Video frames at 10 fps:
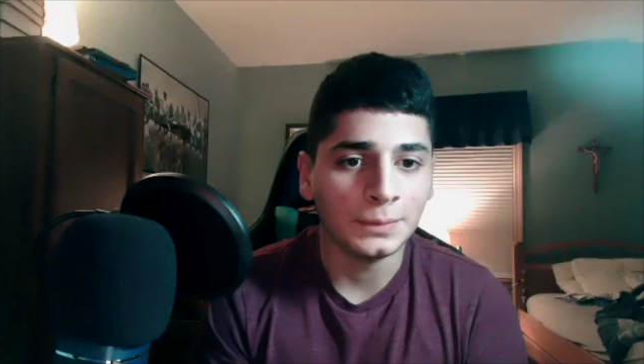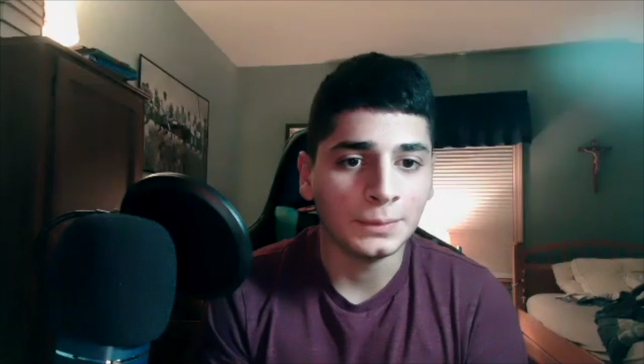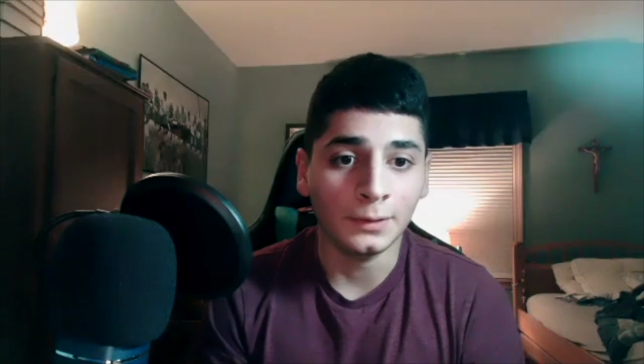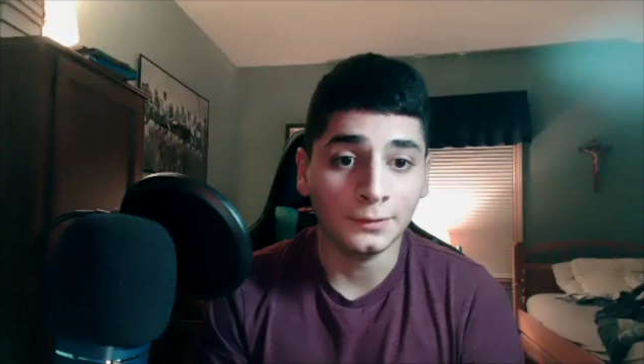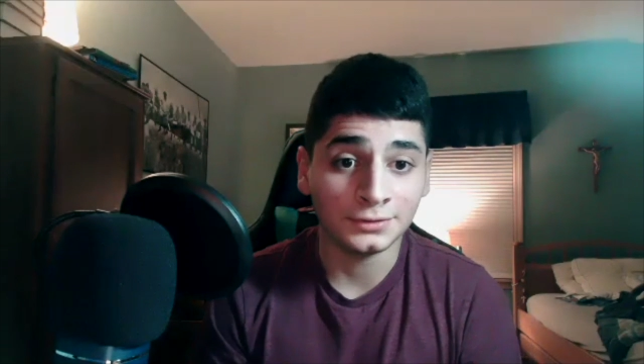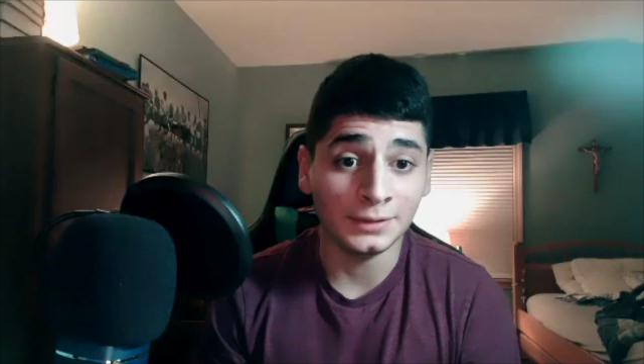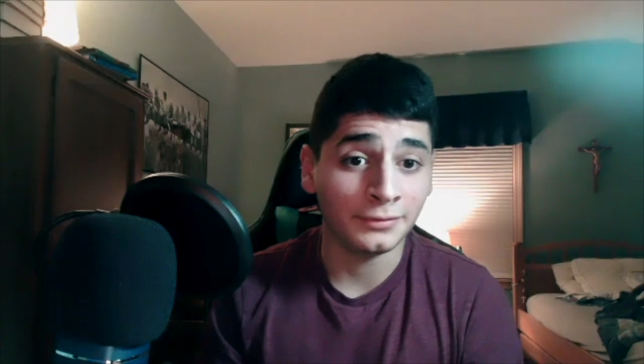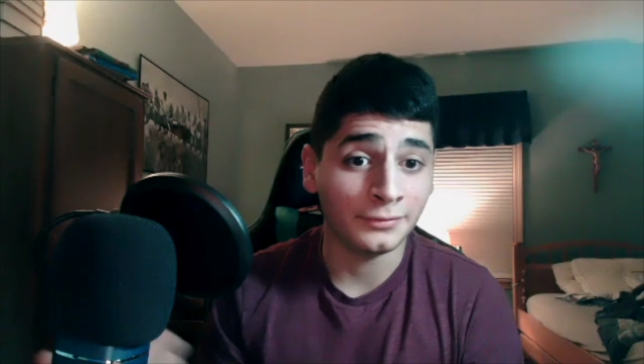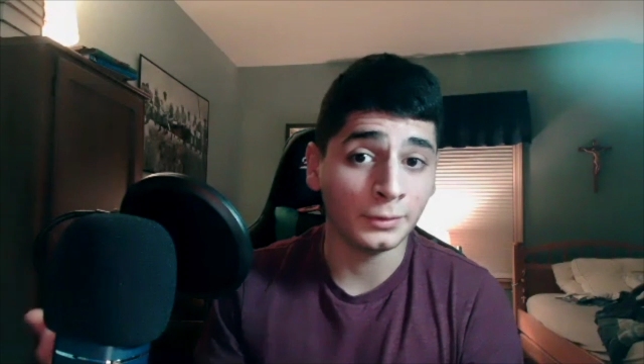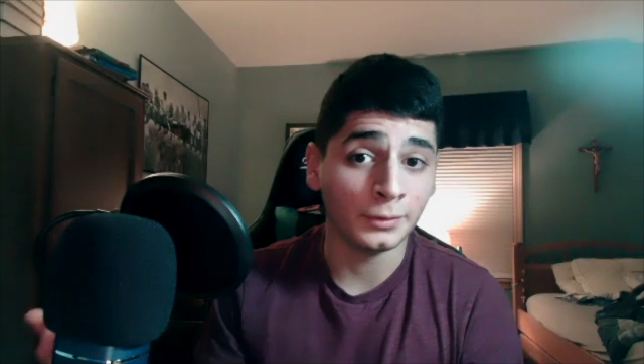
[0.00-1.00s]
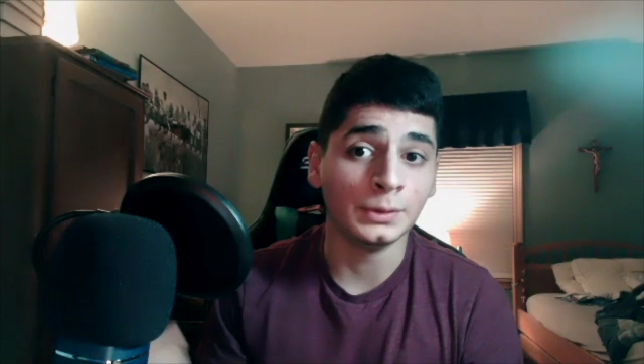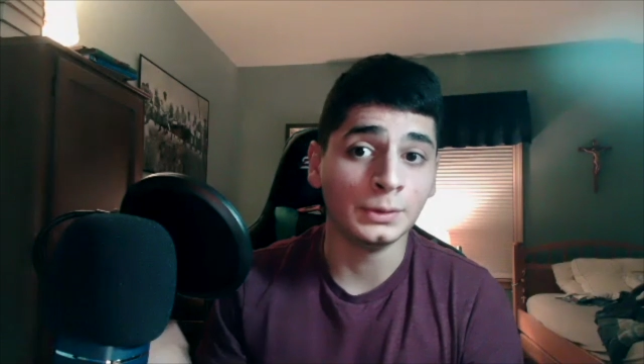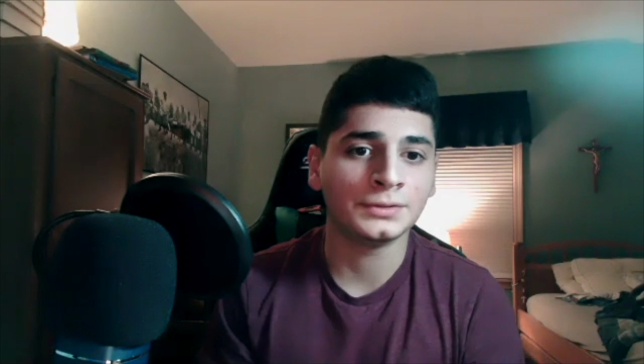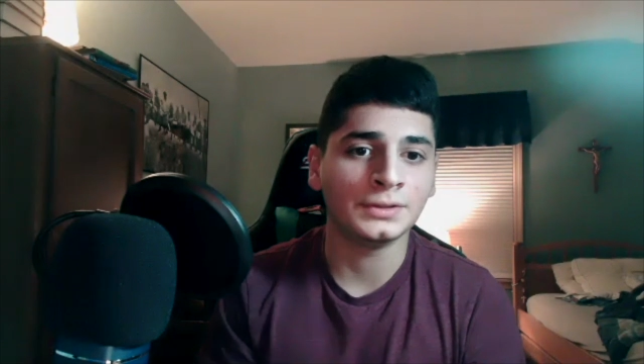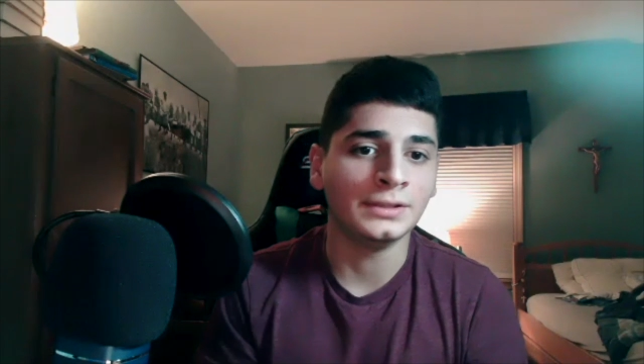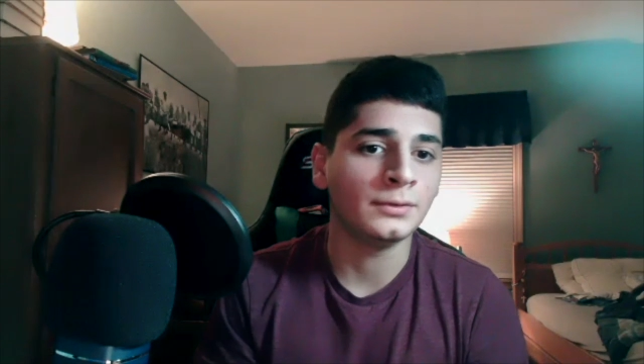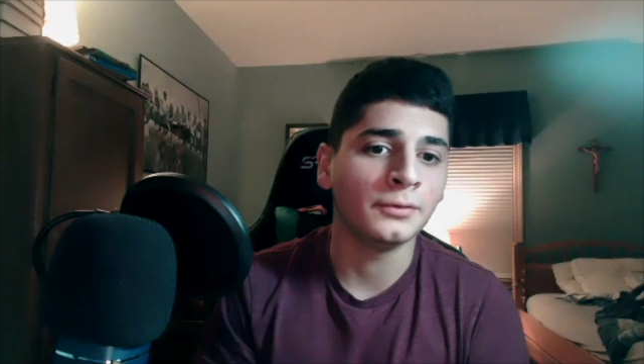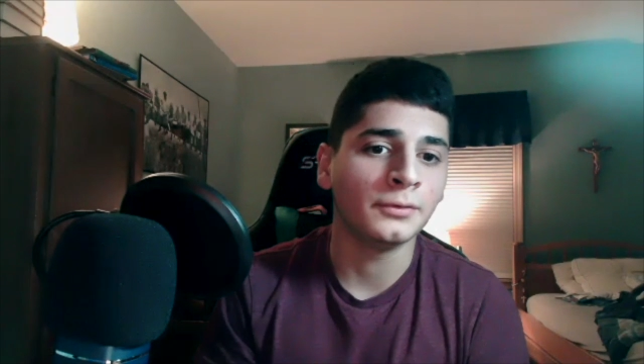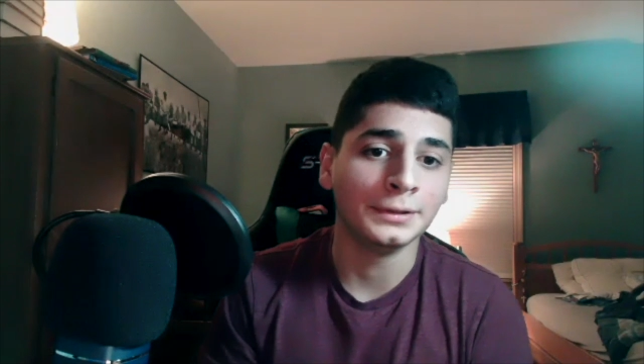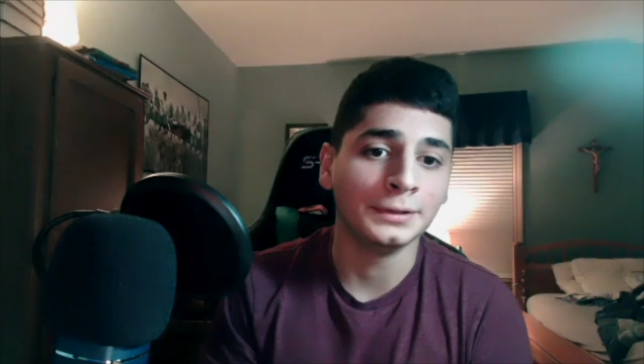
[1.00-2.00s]
the UFC before UFC
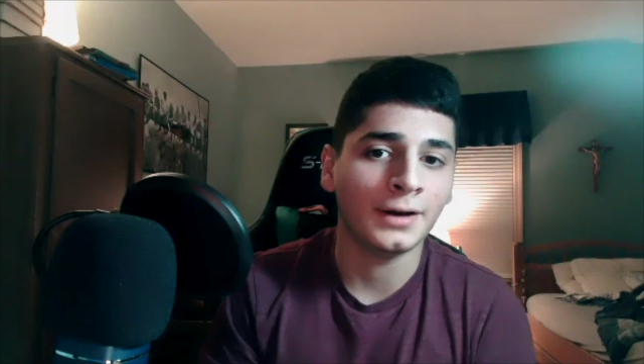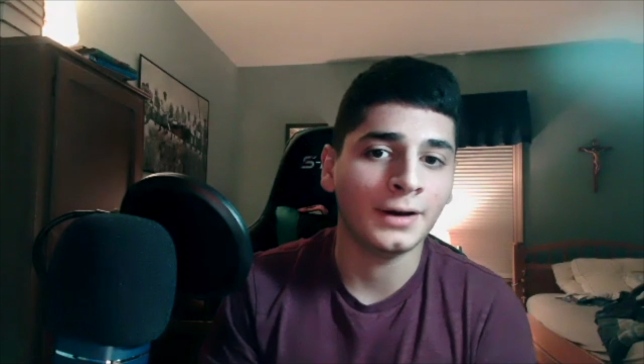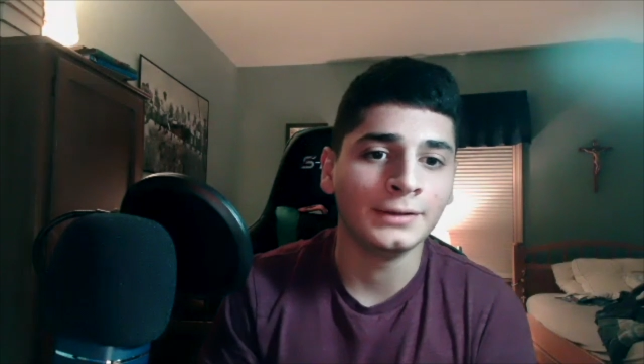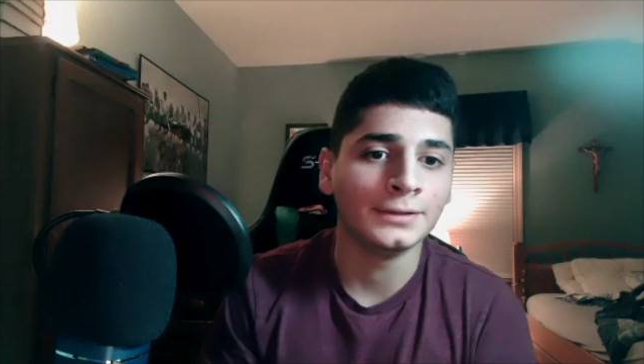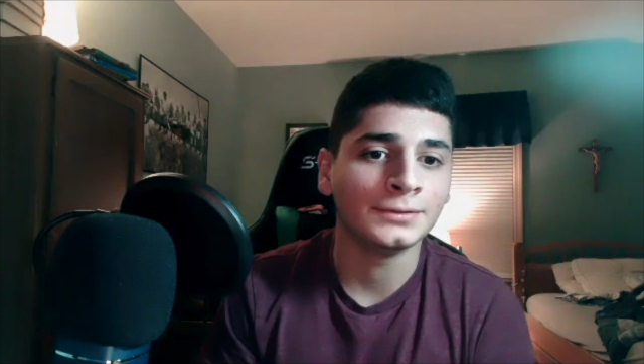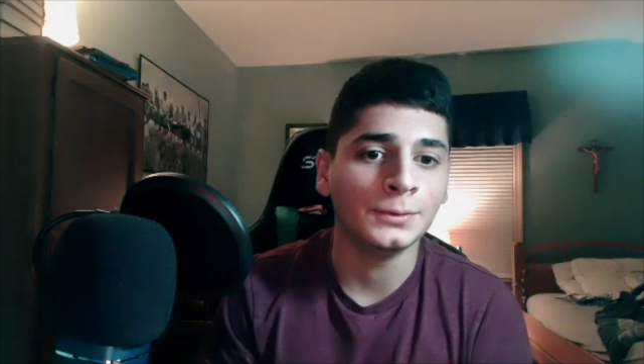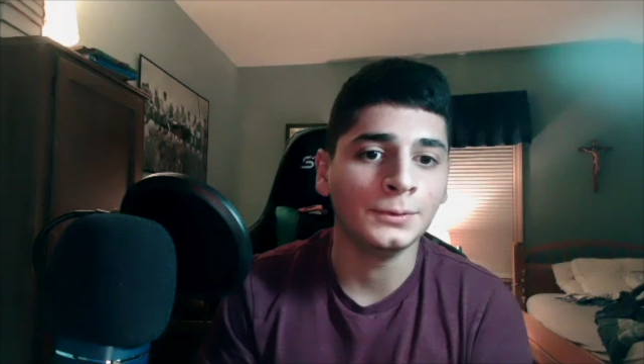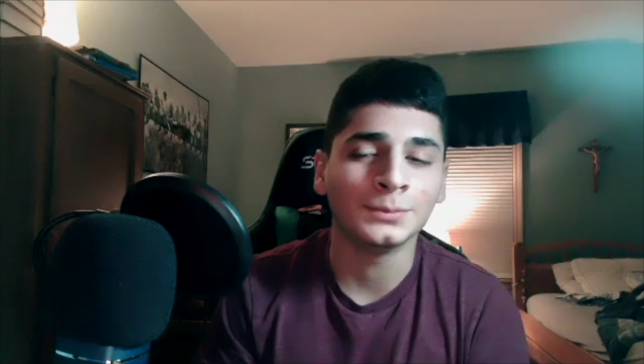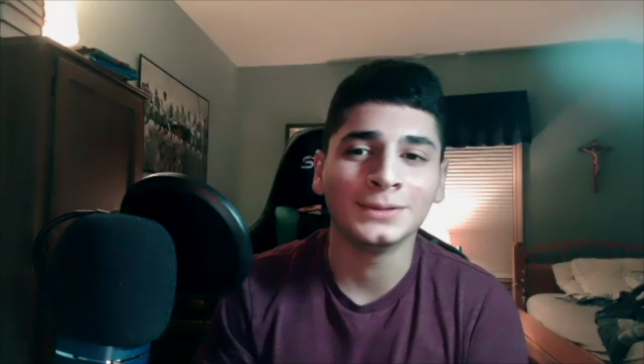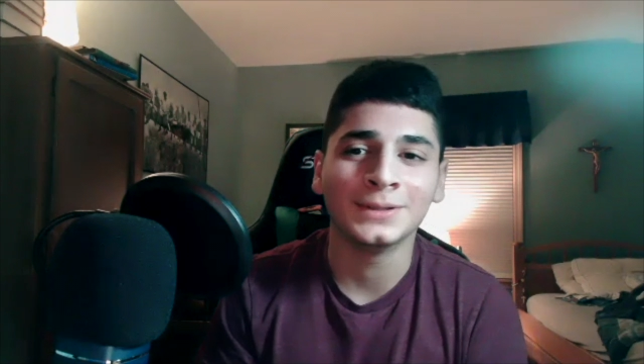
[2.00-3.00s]
245 against Usman.